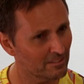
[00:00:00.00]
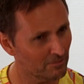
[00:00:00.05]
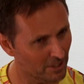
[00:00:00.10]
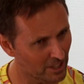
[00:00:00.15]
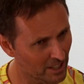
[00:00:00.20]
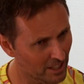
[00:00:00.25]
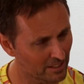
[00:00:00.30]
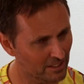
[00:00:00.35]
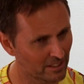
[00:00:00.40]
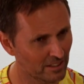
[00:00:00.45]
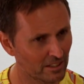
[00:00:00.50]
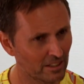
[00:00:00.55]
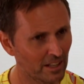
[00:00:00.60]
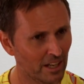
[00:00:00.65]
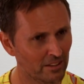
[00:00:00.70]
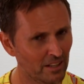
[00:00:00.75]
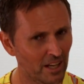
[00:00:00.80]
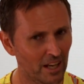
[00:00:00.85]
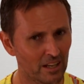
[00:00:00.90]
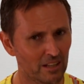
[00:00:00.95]
Right, yeah.
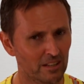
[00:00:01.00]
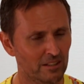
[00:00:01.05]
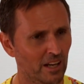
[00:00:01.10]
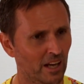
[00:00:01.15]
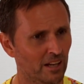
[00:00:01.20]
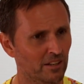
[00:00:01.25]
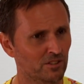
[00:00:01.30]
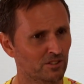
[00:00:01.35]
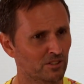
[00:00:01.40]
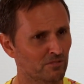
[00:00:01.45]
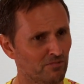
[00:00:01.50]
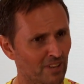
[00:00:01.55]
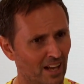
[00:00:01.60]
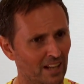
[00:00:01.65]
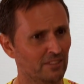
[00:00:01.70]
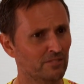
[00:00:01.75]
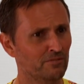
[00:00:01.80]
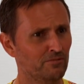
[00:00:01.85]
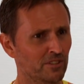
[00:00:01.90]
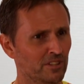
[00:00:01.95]
and that that is a
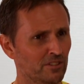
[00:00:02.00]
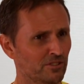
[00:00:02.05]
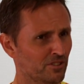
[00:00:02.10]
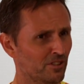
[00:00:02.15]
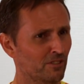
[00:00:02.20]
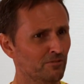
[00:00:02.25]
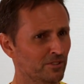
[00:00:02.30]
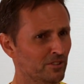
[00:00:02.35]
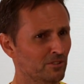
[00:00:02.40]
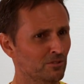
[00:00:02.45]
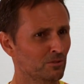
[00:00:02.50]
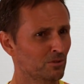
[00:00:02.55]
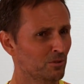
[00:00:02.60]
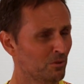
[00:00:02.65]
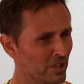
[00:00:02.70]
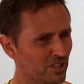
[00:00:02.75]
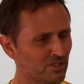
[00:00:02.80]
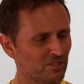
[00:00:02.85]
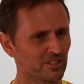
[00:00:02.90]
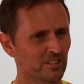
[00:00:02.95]
valid philosophical
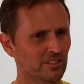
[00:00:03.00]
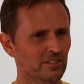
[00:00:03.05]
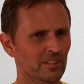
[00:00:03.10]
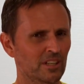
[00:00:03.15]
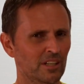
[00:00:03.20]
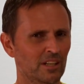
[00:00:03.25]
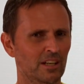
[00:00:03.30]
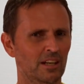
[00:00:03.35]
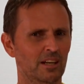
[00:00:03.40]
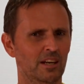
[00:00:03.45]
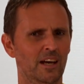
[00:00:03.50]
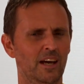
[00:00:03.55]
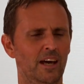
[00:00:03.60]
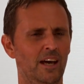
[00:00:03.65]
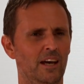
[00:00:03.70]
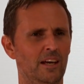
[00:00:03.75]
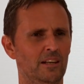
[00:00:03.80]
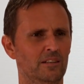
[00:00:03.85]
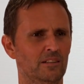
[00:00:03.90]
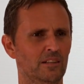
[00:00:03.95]
question. Yes,
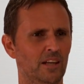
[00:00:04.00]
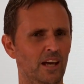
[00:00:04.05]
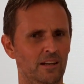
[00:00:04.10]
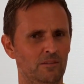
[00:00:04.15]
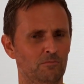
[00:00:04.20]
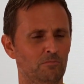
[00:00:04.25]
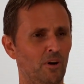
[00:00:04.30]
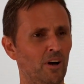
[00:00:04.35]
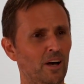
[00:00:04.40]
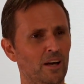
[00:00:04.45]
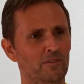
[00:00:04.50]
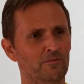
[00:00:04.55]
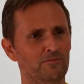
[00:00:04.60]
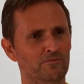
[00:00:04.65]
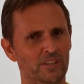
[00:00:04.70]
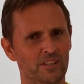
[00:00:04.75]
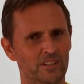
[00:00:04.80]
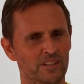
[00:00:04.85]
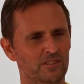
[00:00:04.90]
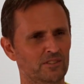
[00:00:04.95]
and and my
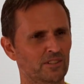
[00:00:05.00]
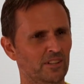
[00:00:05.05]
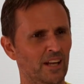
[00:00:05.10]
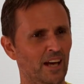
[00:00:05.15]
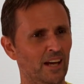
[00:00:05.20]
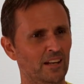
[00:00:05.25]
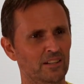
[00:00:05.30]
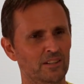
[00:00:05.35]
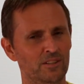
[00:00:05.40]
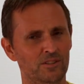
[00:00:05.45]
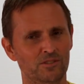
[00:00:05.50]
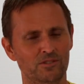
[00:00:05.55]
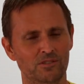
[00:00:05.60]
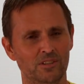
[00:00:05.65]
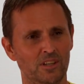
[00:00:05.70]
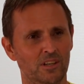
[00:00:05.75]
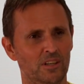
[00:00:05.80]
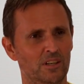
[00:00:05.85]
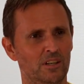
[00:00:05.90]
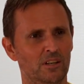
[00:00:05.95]
feeling to that is
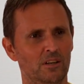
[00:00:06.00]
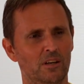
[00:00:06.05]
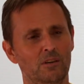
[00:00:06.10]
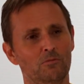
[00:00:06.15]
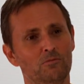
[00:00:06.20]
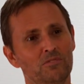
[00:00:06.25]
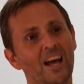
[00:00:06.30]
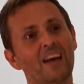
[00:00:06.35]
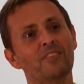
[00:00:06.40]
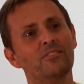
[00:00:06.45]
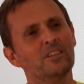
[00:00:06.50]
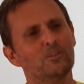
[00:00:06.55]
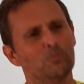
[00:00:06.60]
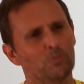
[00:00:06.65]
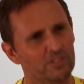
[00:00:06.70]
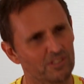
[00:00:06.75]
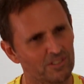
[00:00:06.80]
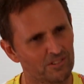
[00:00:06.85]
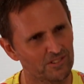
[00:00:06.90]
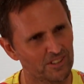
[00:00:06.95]
nothing
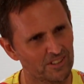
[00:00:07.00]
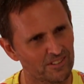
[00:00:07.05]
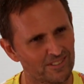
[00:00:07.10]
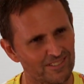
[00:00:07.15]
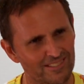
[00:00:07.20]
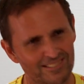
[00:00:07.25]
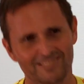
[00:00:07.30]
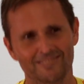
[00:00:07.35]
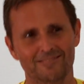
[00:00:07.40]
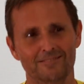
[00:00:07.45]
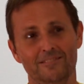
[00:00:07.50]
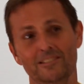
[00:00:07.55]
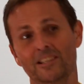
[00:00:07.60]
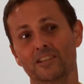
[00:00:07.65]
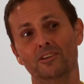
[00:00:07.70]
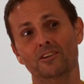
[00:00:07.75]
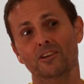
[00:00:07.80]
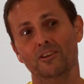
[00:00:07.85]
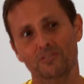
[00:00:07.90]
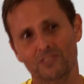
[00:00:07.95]
would exist, yeah.
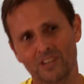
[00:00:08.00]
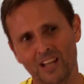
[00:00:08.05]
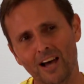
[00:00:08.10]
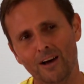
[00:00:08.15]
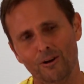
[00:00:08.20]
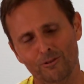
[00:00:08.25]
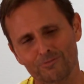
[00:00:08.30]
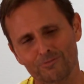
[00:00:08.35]
let alone love.